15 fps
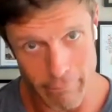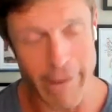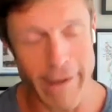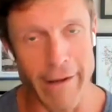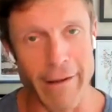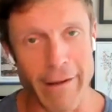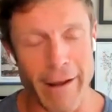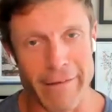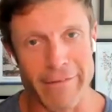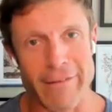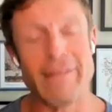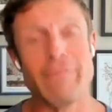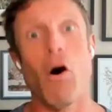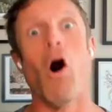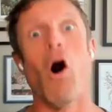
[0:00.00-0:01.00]
has
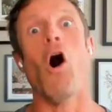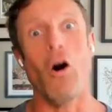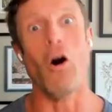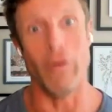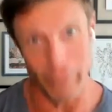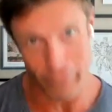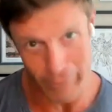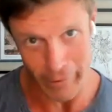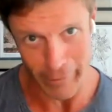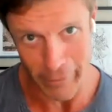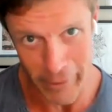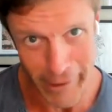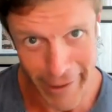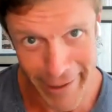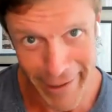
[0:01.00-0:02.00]
evolved.
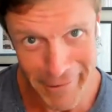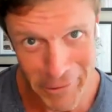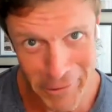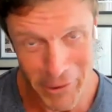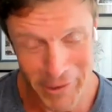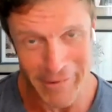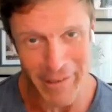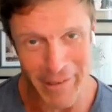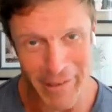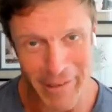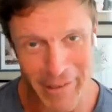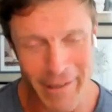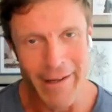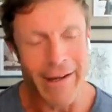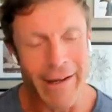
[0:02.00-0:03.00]
Okay. So it
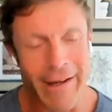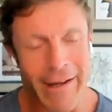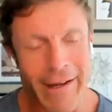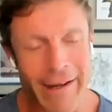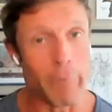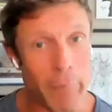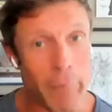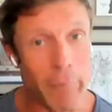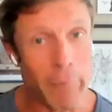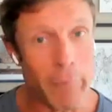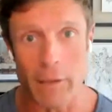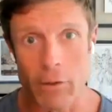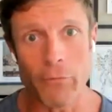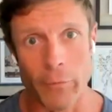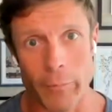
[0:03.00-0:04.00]
is like a
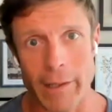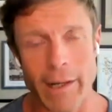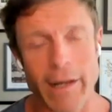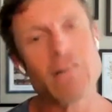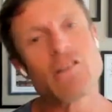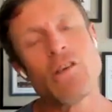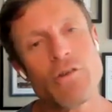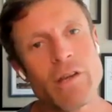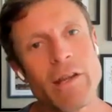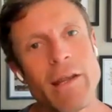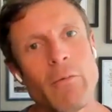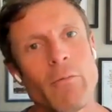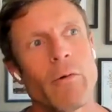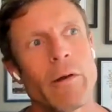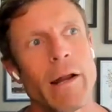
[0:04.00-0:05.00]
big meal for me. And it's
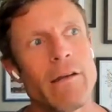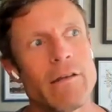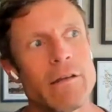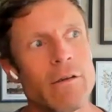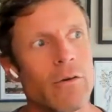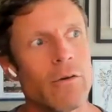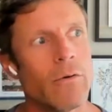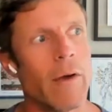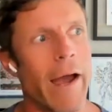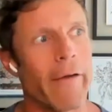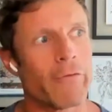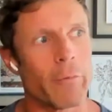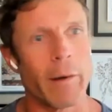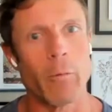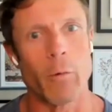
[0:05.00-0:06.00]
usually what I do
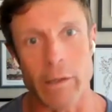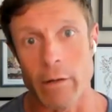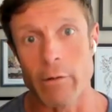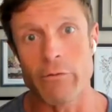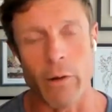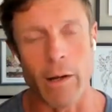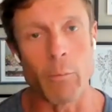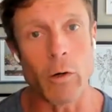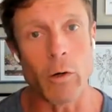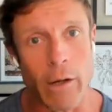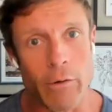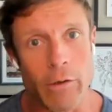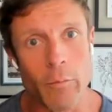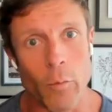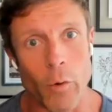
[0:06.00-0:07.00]
after my workout. So I work
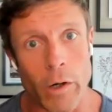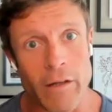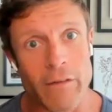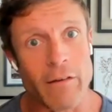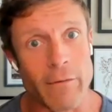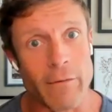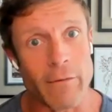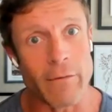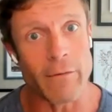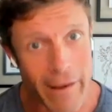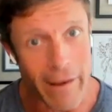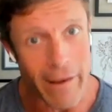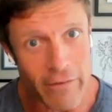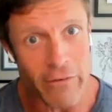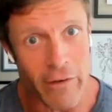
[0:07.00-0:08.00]
out in the mornings in a
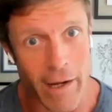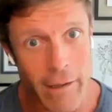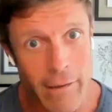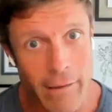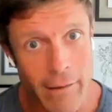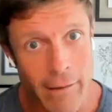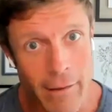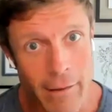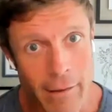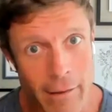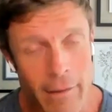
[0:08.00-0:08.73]
fasted state,